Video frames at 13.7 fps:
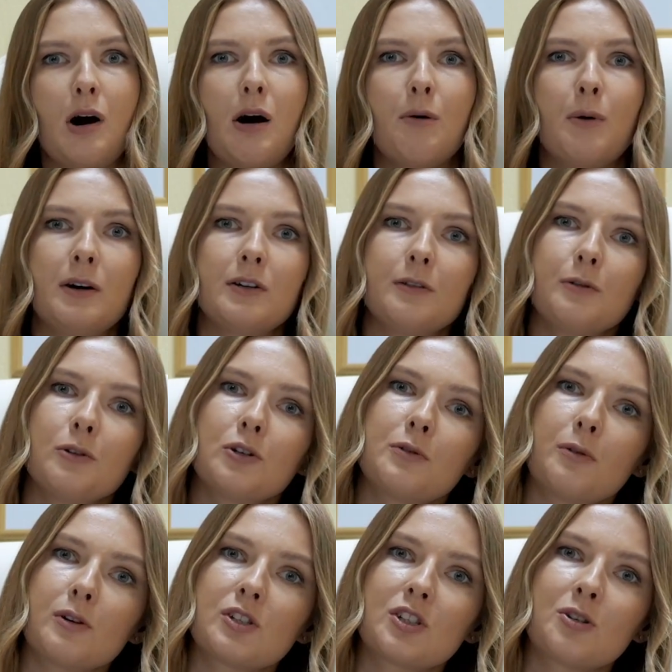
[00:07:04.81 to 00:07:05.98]
How wonderful it
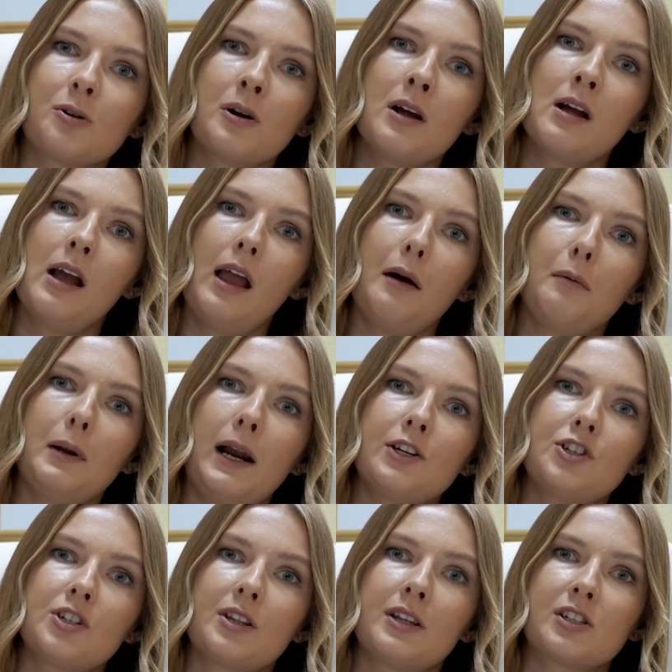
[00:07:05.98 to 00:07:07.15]
was to have
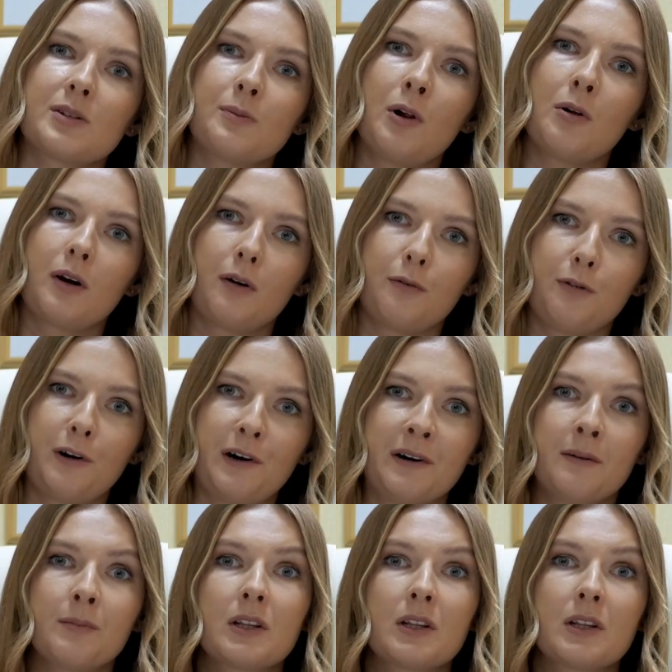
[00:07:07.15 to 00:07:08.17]
lunch in that small cafe.